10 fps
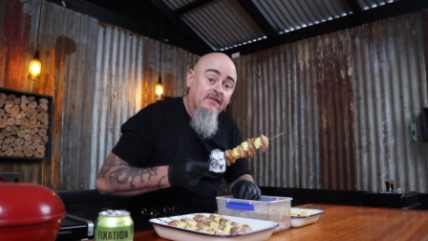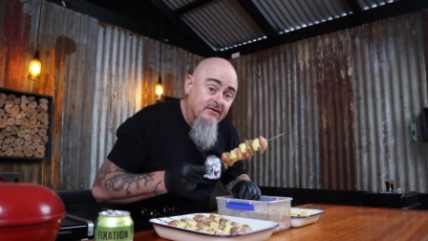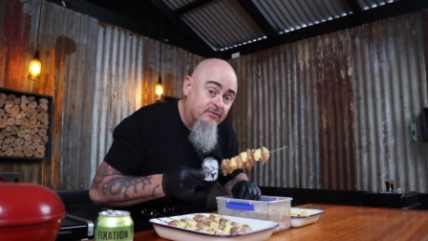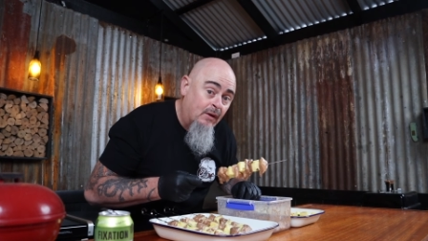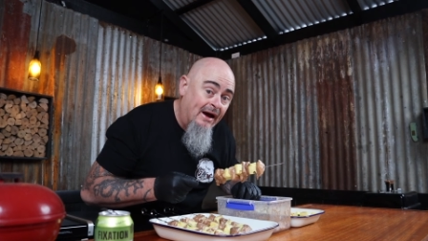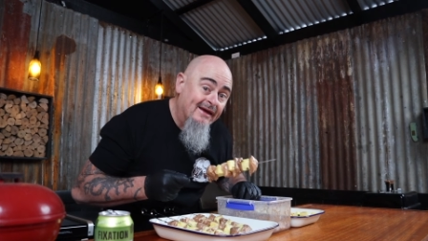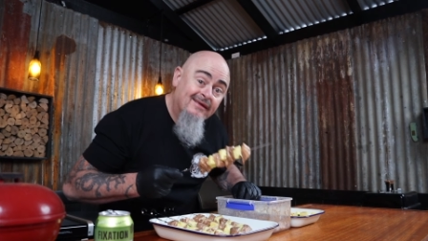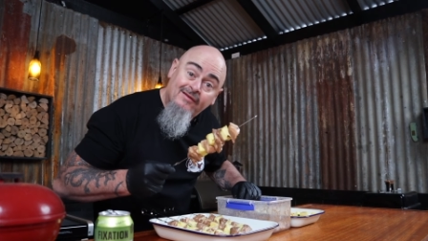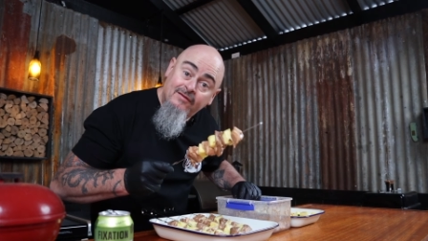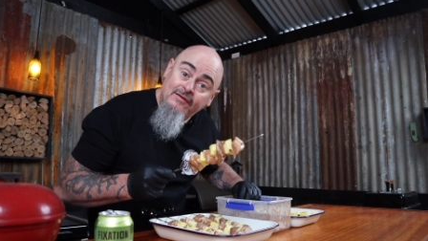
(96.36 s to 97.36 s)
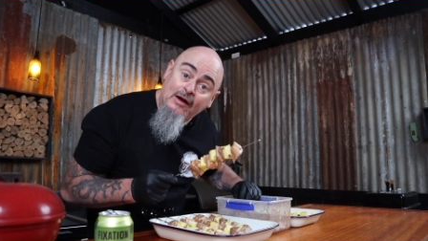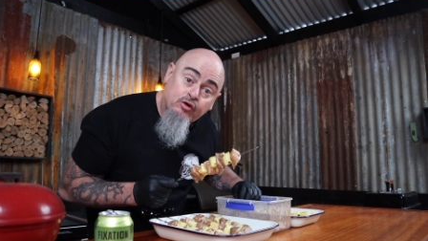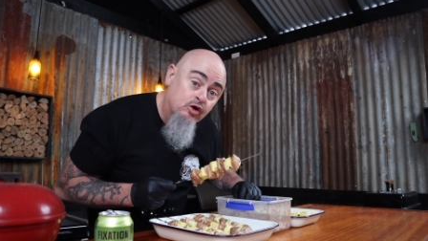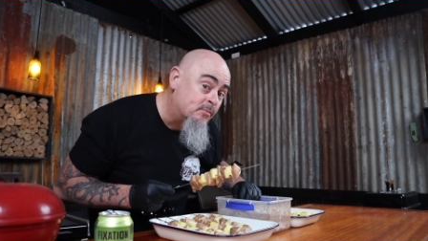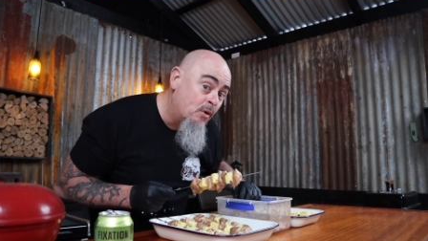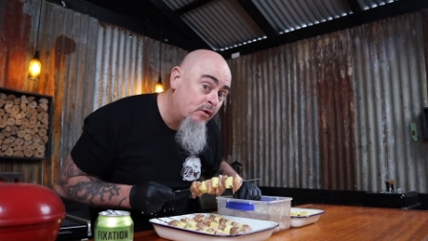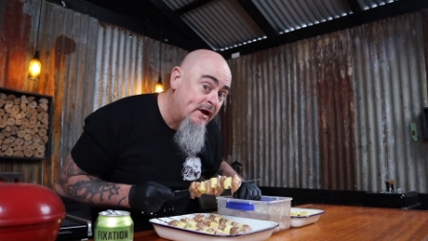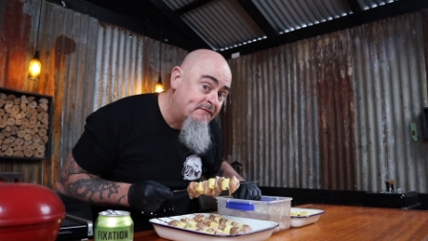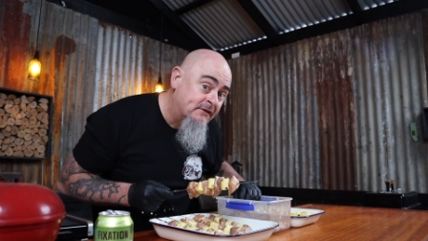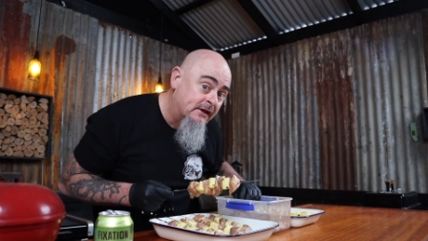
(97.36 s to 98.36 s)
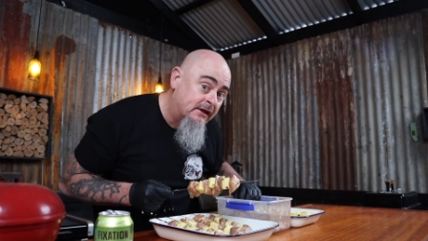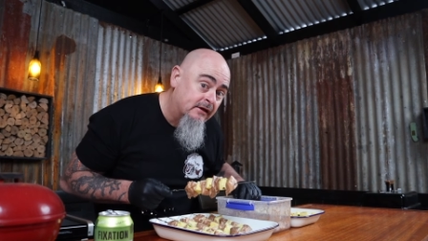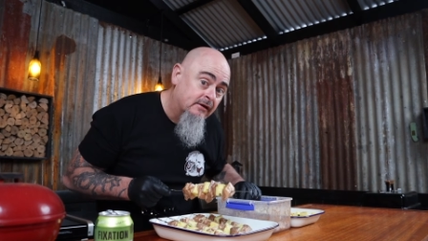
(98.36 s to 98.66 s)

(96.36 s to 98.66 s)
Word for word: This way, they'll cook more evenly.